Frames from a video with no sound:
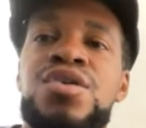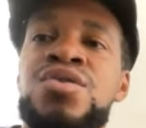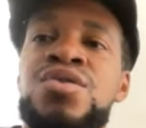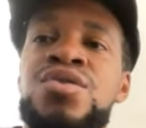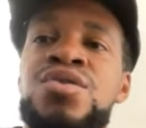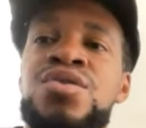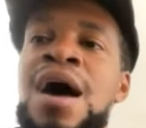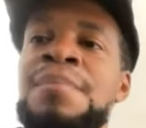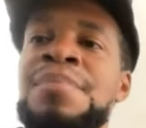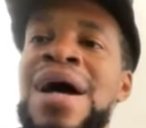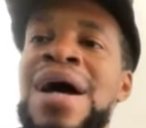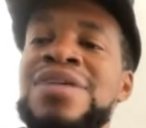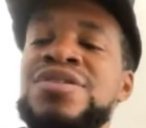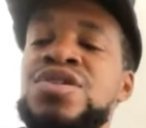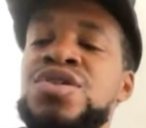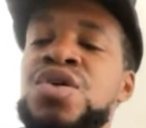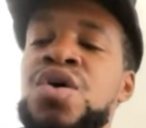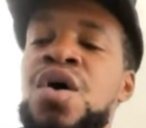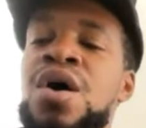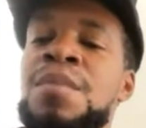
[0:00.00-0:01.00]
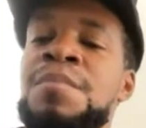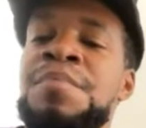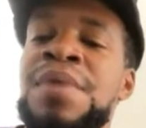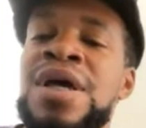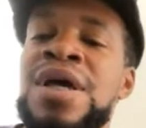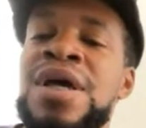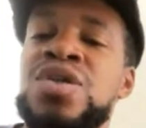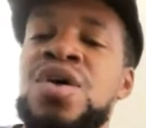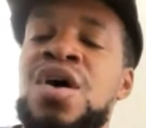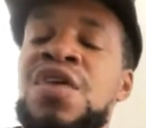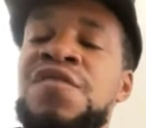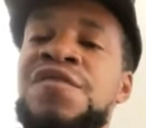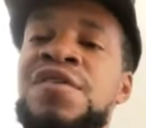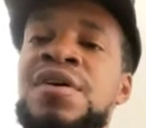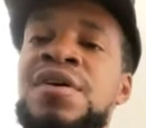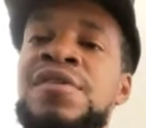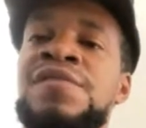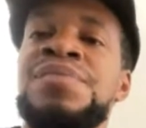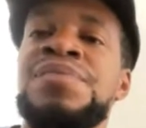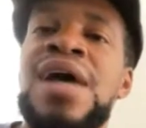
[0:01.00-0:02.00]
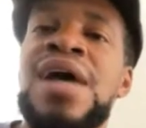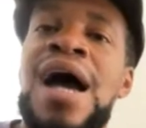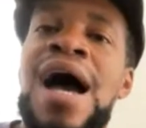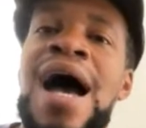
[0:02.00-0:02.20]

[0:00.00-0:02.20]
You know, I'm not just going based off of